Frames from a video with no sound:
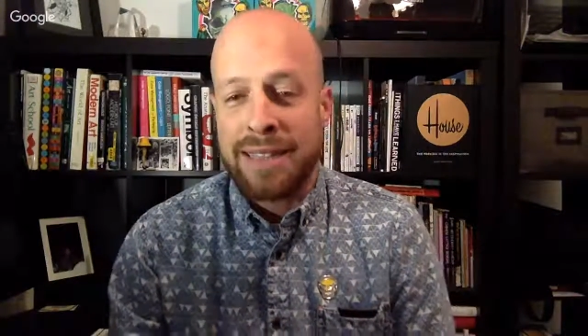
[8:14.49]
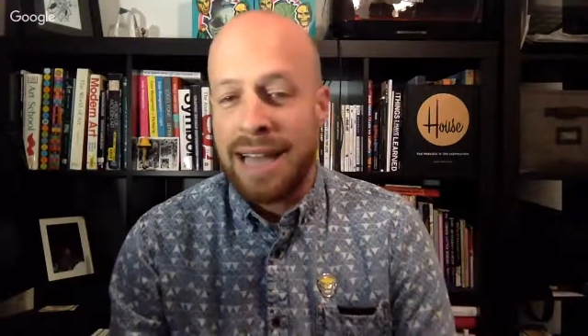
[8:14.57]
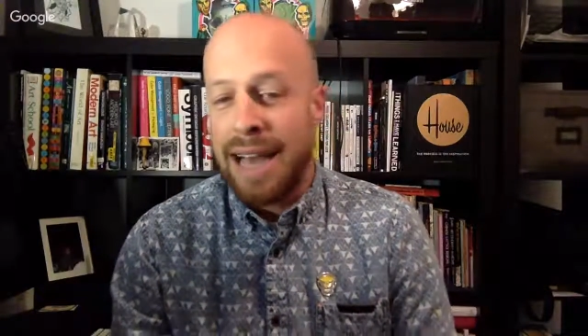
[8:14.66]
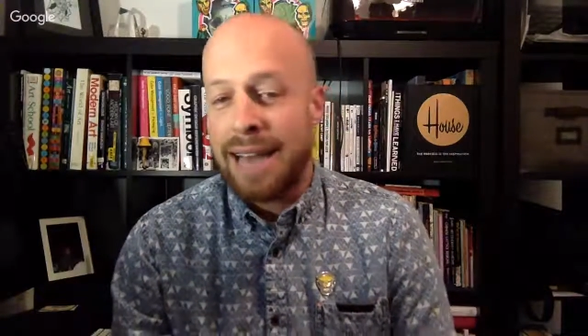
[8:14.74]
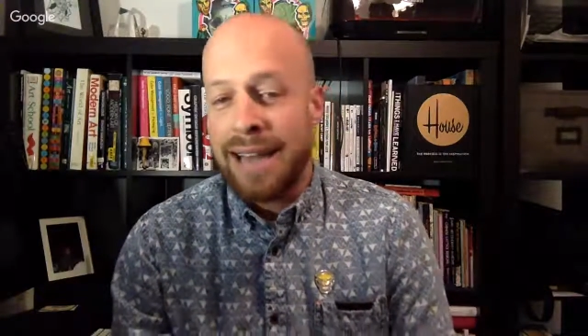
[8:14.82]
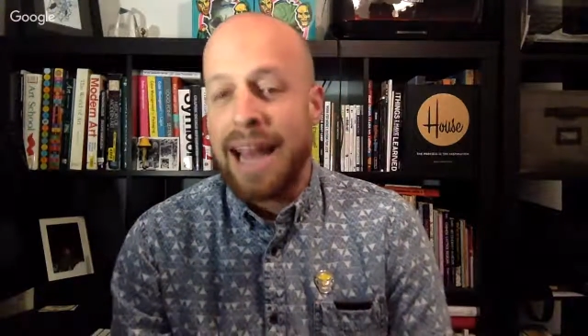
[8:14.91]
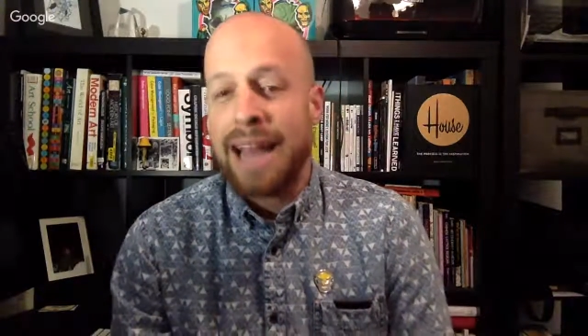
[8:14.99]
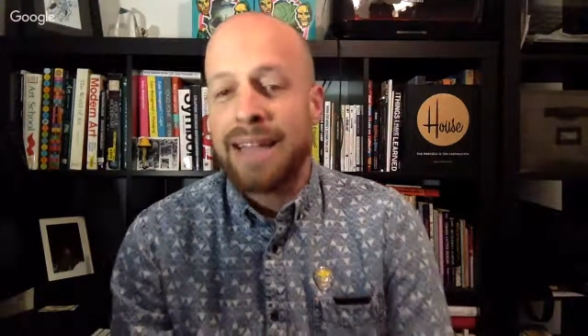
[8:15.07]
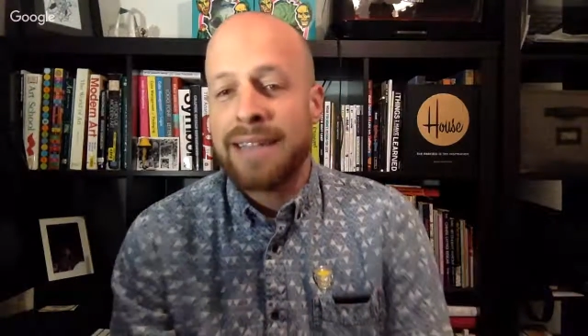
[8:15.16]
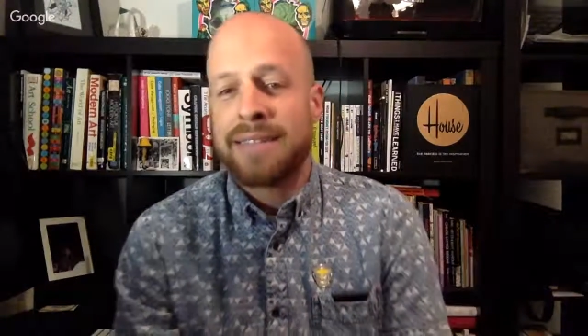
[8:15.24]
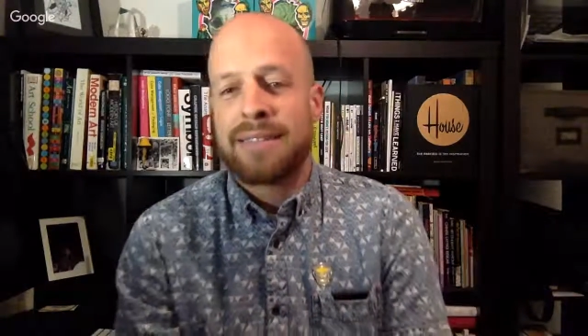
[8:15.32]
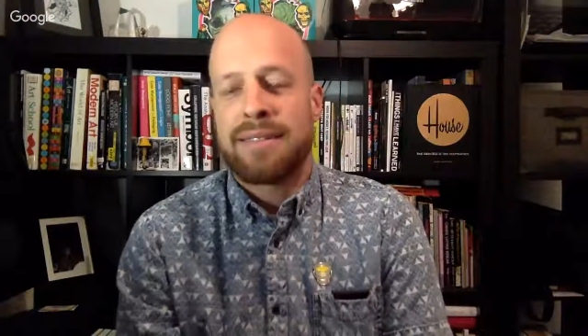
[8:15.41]
And that
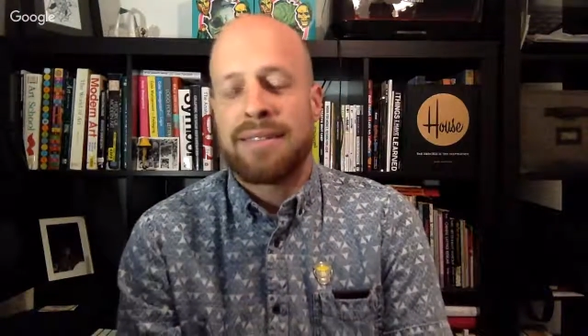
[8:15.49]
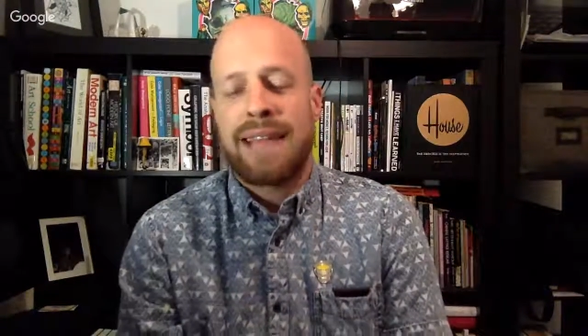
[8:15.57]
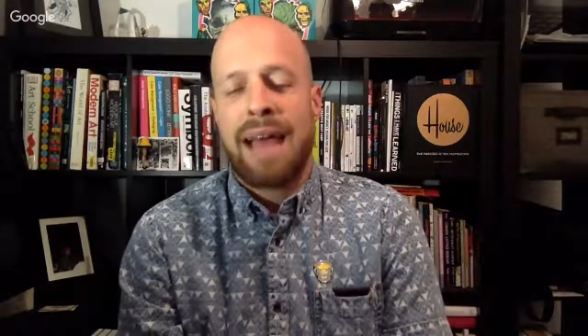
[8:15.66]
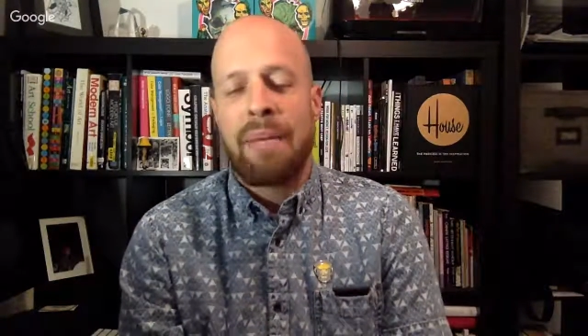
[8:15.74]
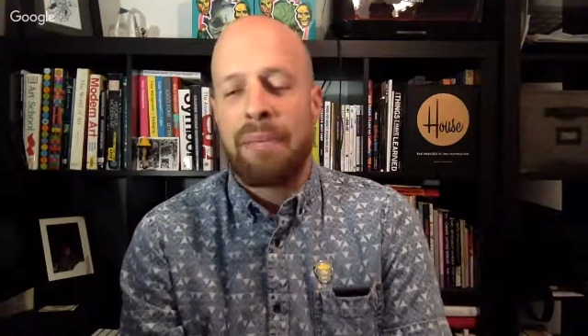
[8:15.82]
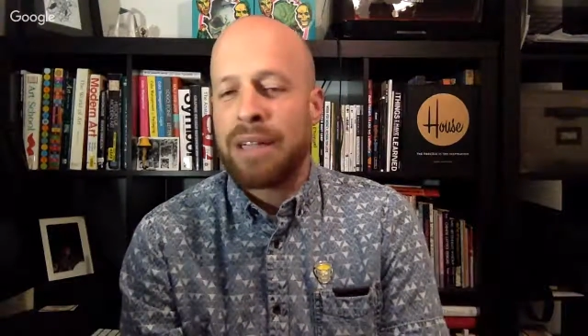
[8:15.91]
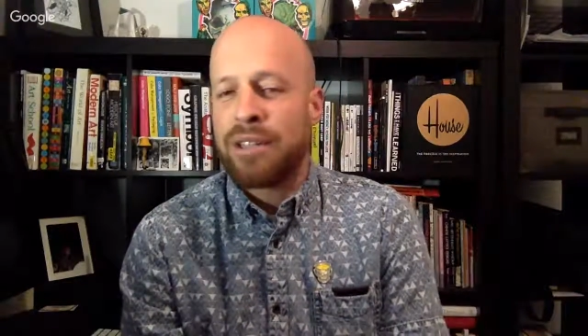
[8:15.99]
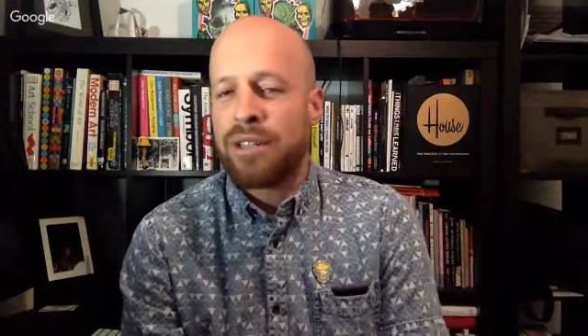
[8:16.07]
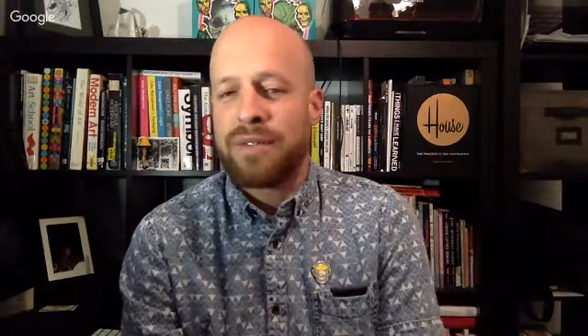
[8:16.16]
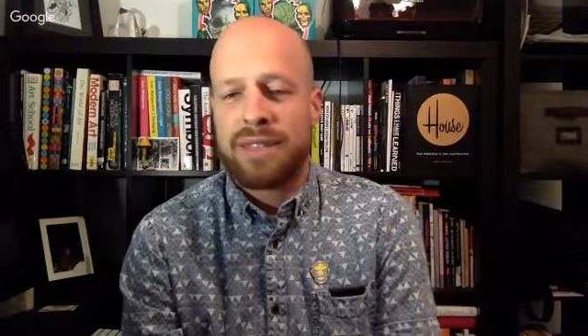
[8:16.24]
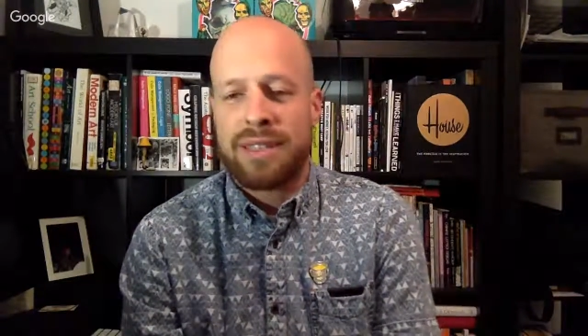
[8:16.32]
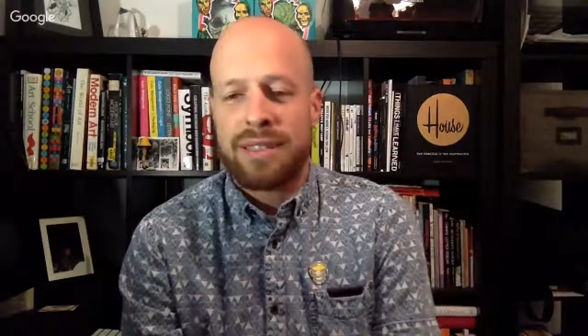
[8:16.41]
is that measure
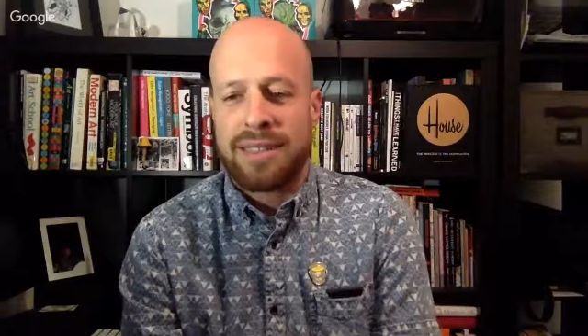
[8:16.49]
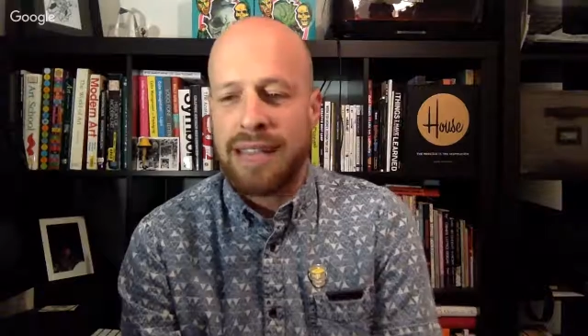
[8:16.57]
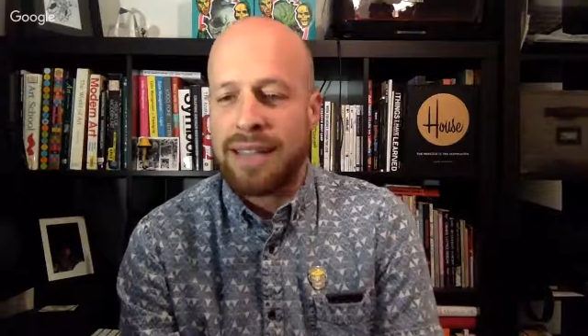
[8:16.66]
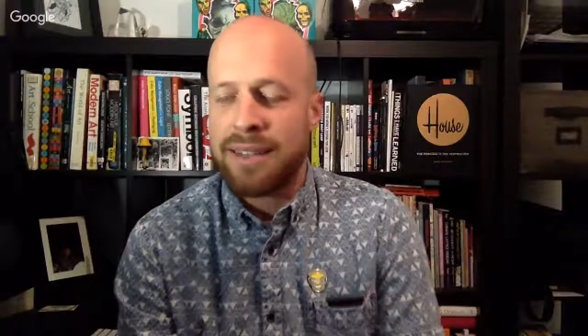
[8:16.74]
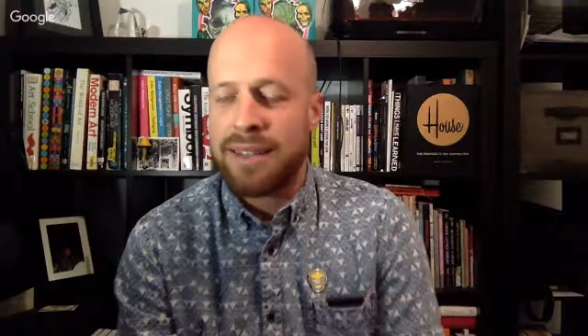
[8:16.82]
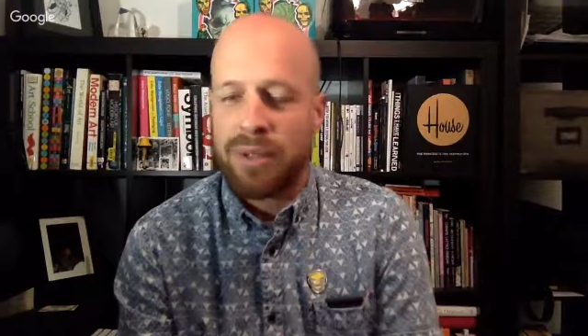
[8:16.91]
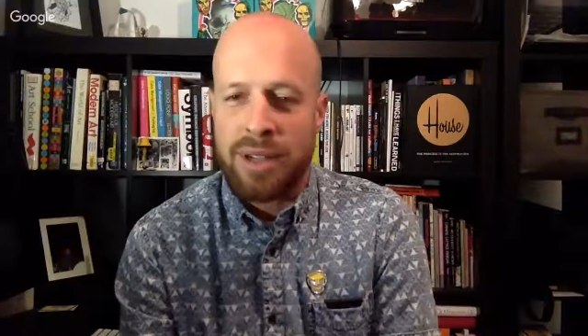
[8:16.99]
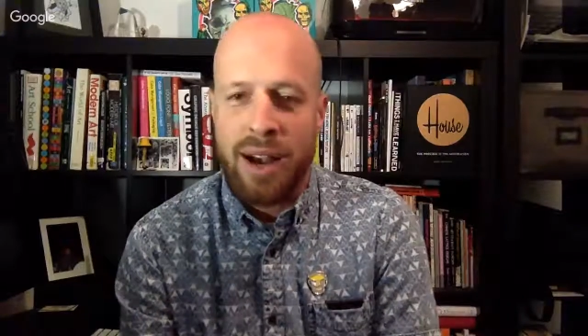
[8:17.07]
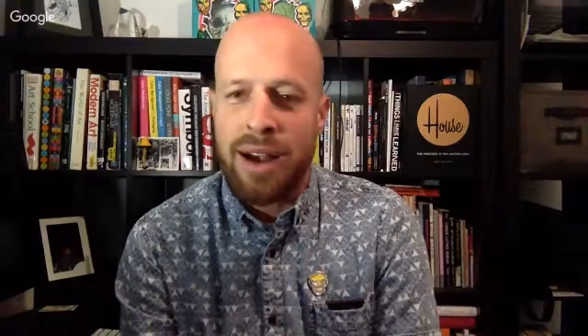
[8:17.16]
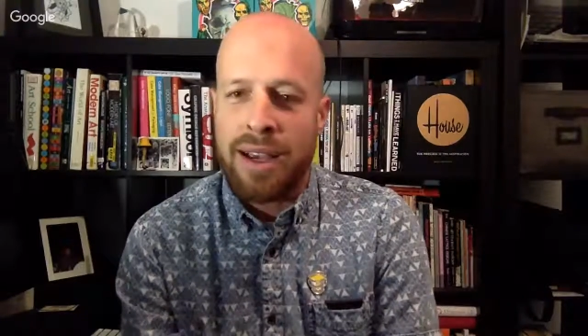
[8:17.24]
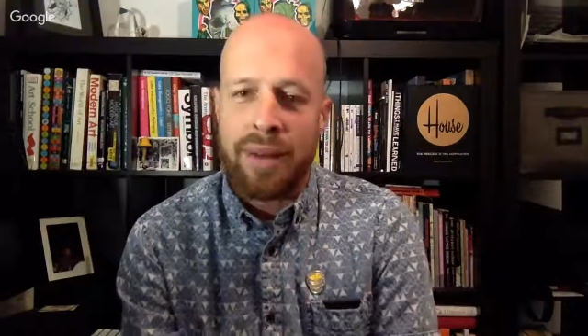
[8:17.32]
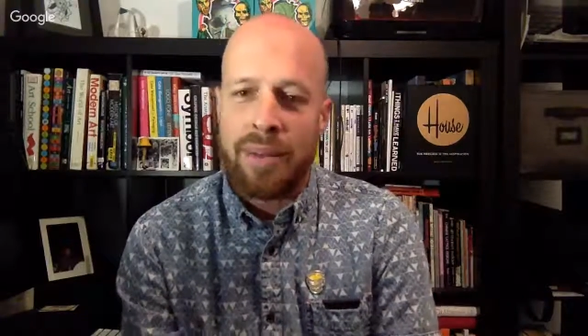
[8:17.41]
of success that we're
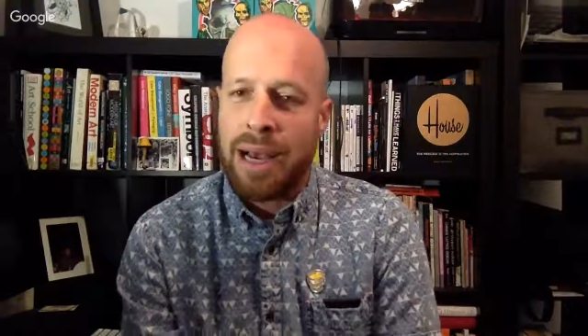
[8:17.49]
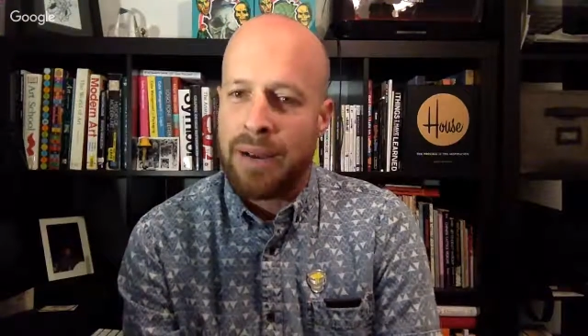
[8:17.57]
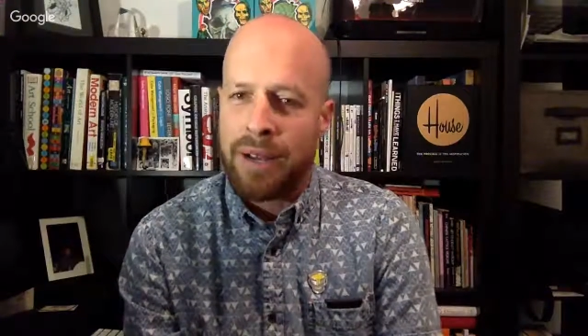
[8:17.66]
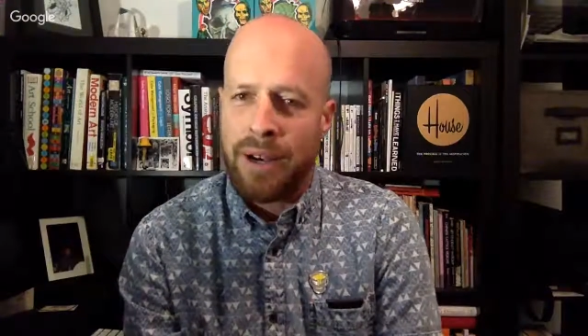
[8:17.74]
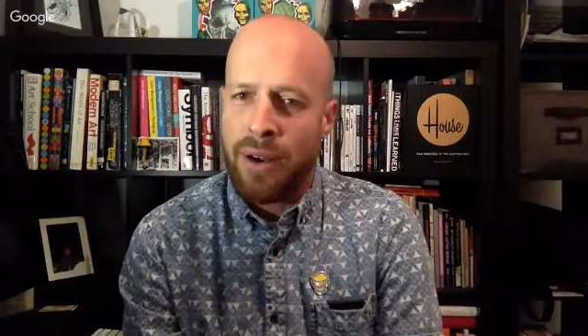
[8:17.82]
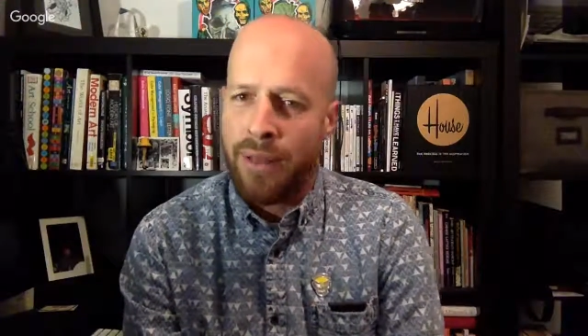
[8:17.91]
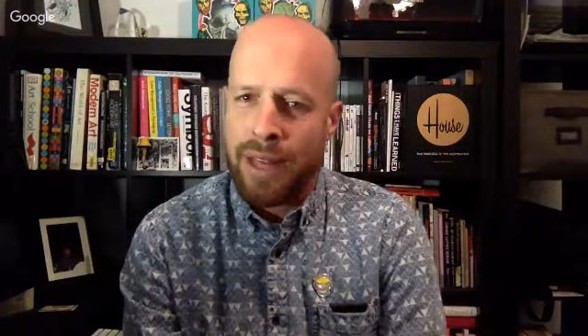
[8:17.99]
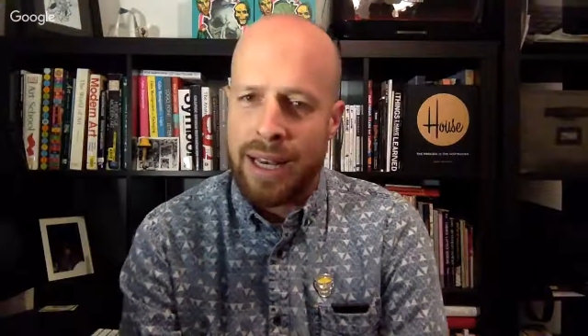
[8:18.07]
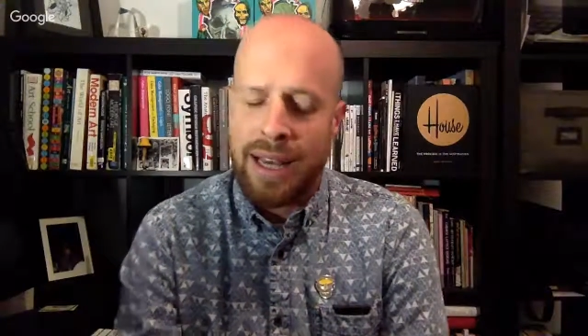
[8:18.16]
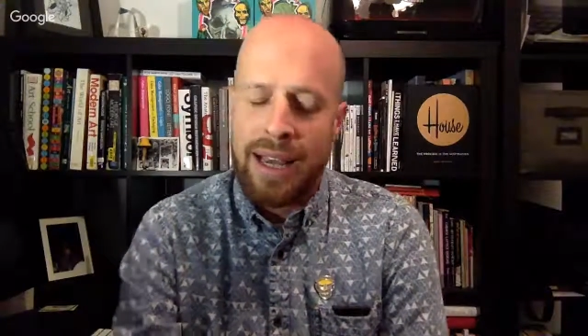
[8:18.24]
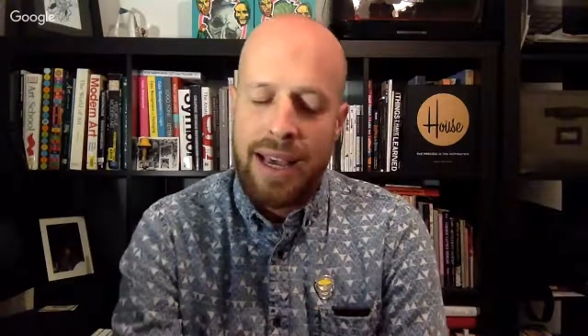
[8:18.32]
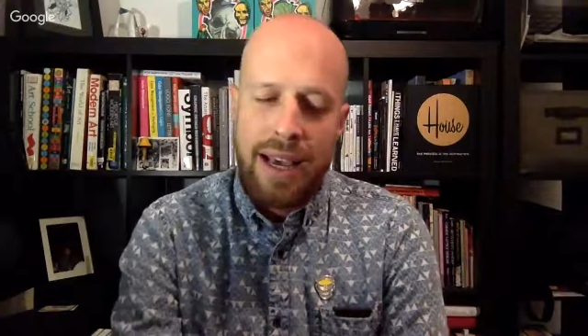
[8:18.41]
talking about, you know, that